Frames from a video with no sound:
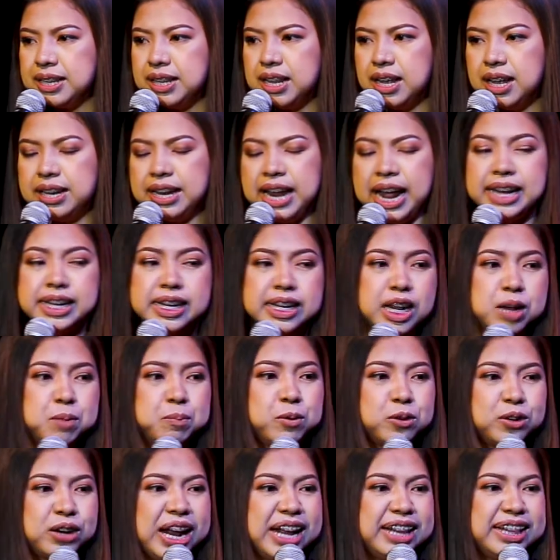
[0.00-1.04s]
at the 90-Day
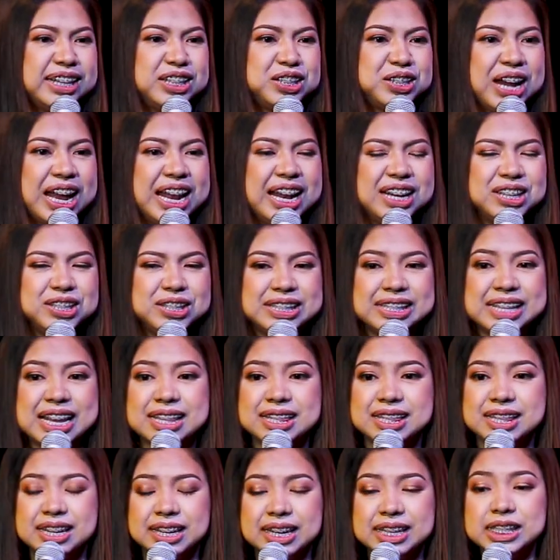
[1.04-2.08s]
Book Writing Challenge is
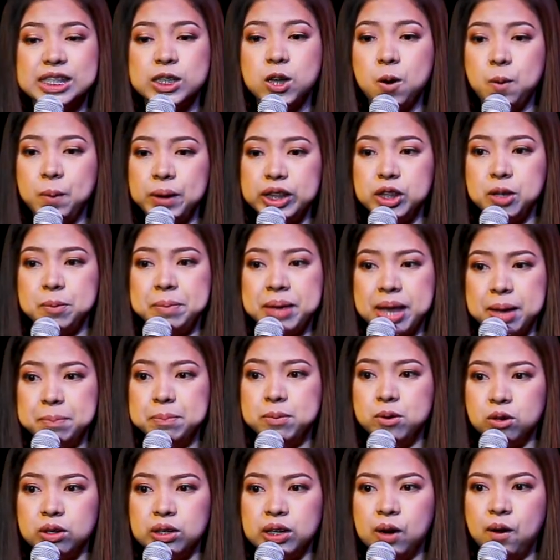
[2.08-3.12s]
that there is going to be a
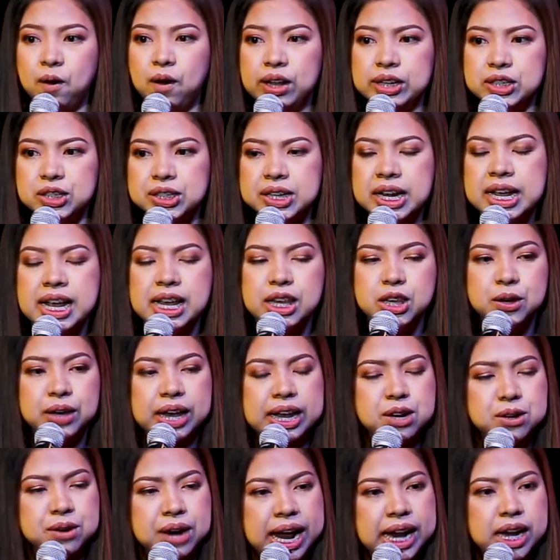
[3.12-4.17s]
book launch. You
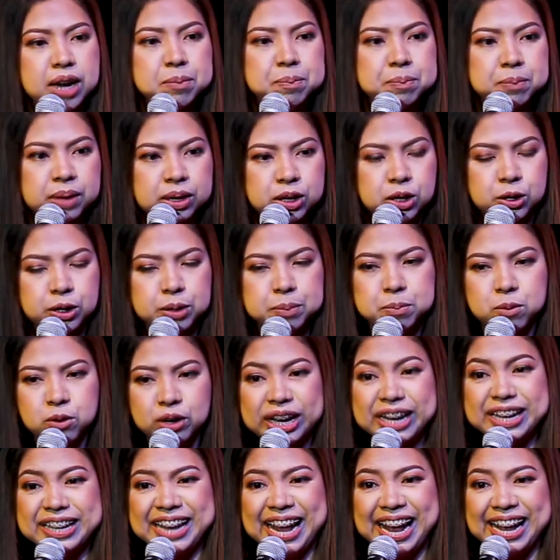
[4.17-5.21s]
can write your
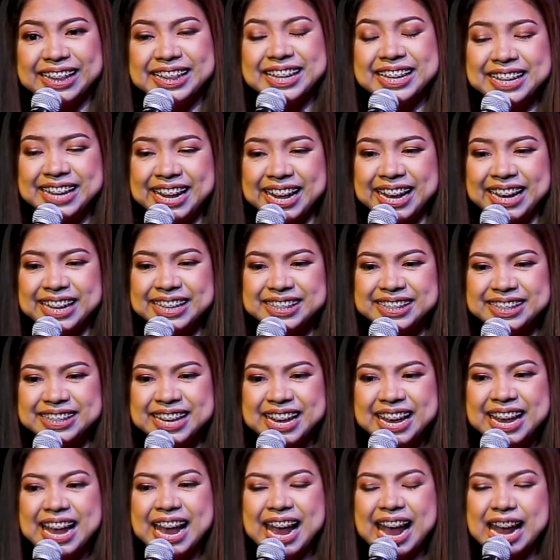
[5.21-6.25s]
book in 90 days,
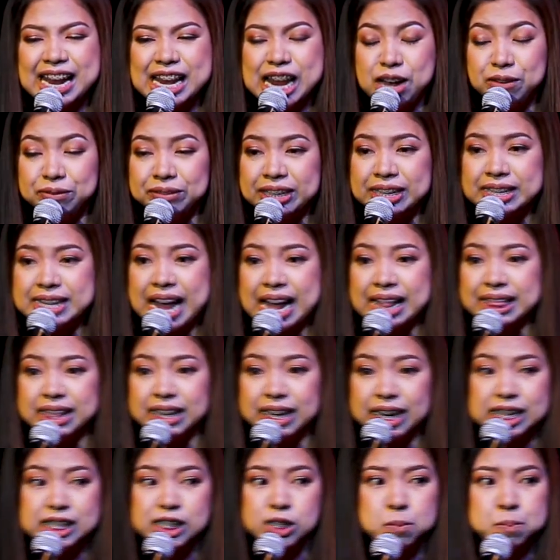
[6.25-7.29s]
and after that,
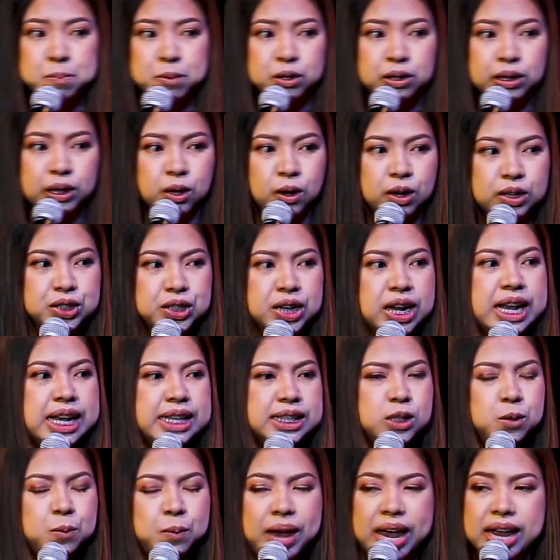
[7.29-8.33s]
there is a book launch.
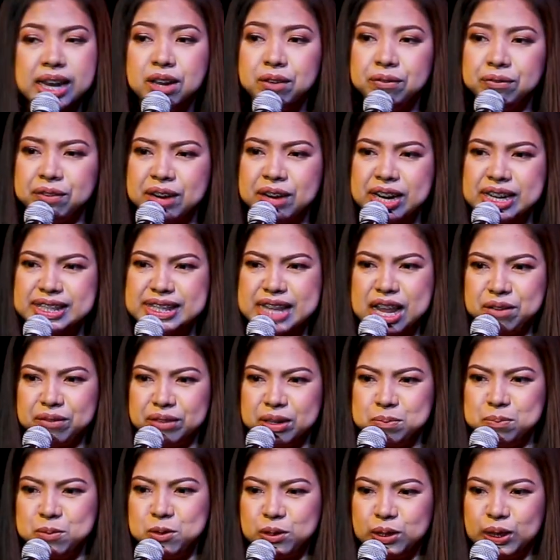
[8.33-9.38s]
So we had the first ever
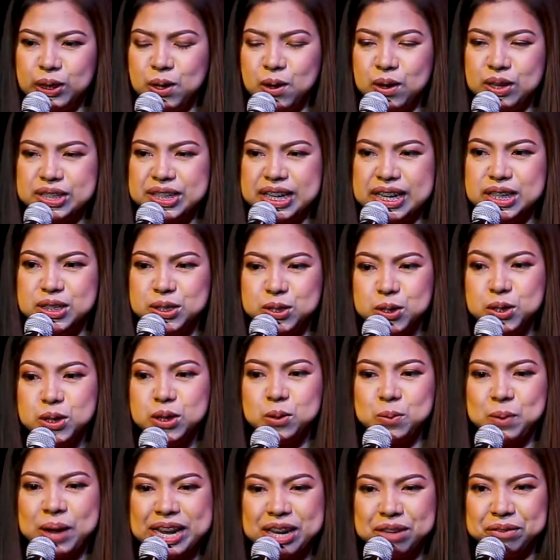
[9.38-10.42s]
book launch in June
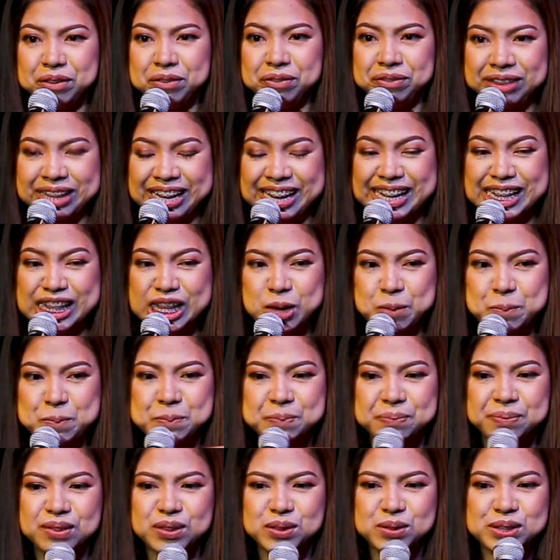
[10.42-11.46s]
2015.
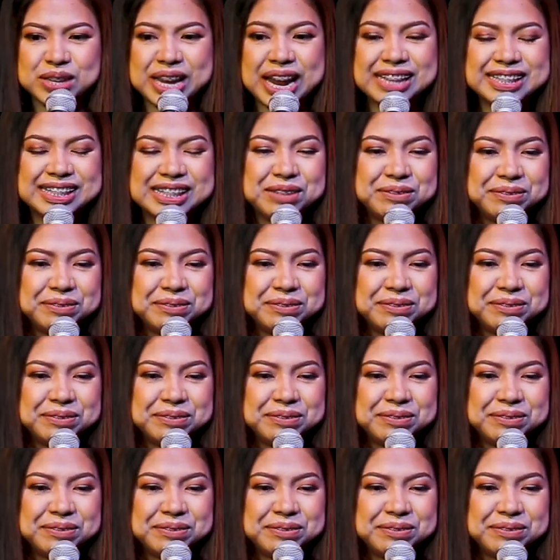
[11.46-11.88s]
So that's